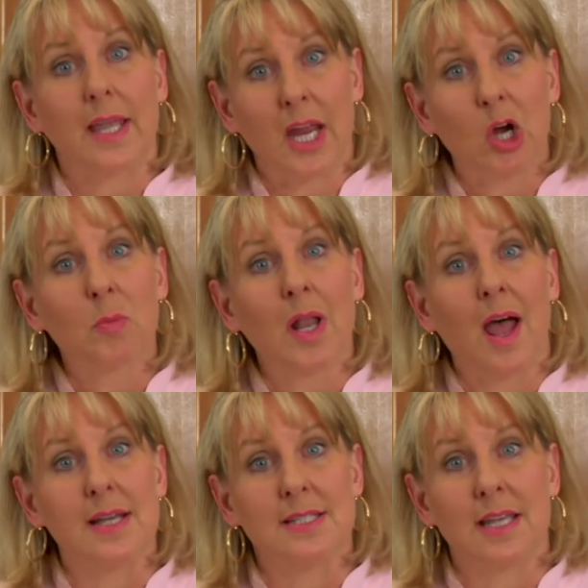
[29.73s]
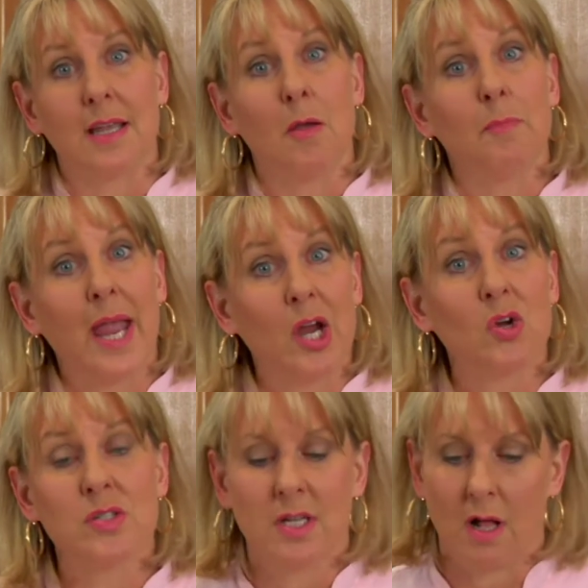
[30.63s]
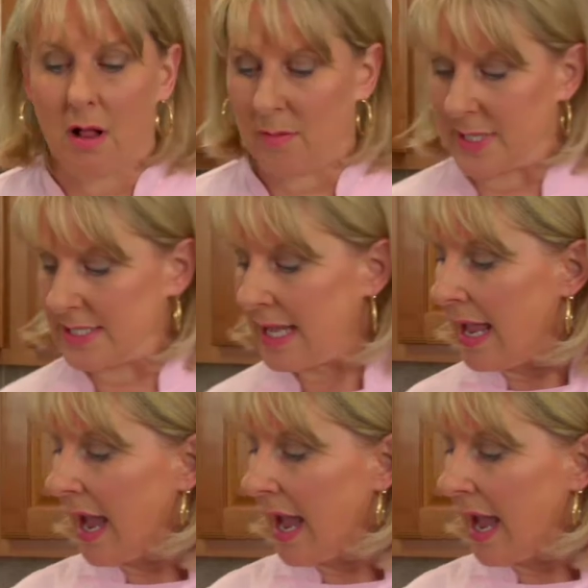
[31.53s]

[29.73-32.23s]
caramelizing pears and almonds.